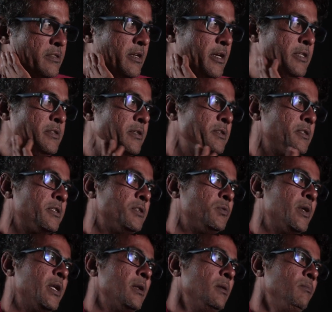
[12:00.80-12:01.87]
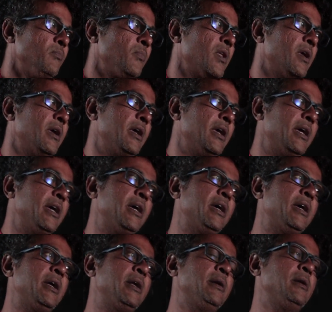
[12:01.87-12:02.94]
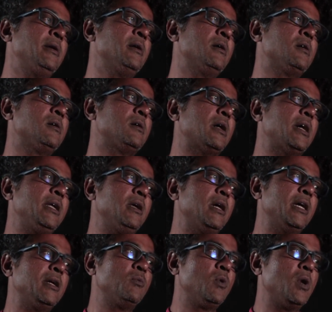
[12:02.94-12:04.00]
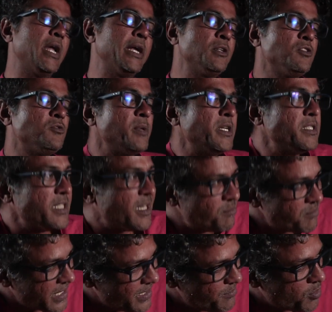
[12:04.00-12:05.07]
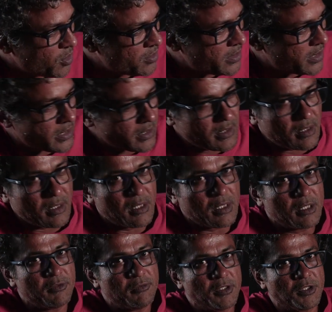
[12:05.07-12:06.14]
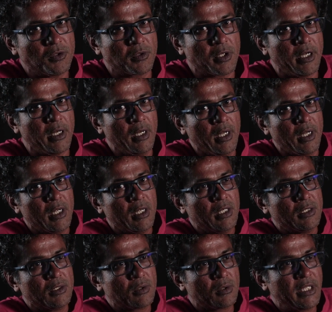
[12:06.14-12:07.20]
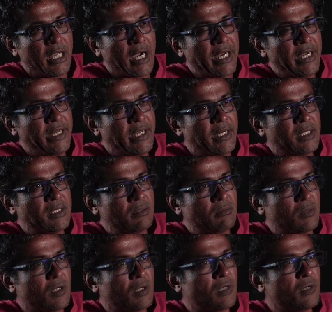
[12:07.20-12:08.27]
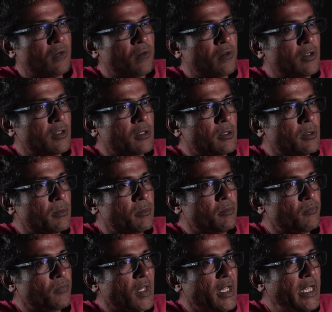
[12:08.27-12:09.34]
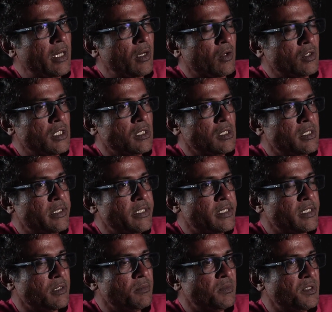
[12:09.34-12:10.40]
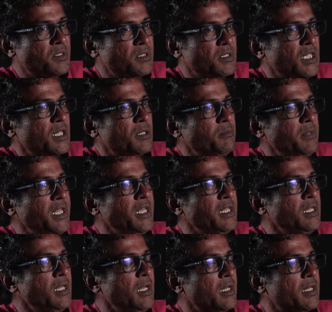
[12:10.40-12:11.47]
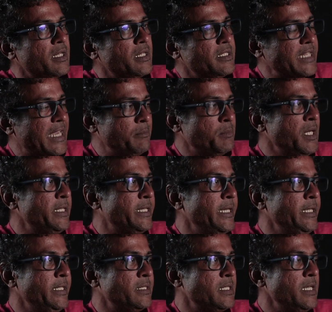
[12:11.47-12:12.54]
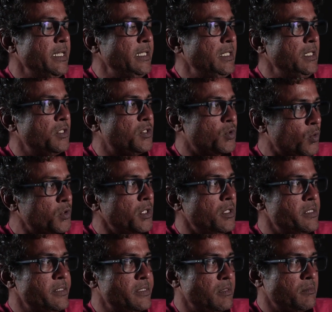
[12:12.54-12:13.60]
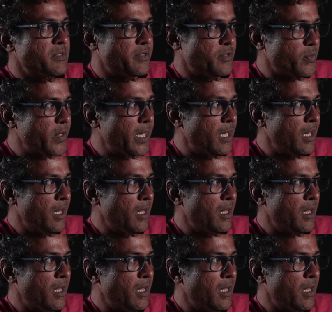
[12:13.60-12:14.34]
a researcher as well. And I would like to spend some time on that, if it's okay. So, the idea of ecological systems being simultaneously social systems as well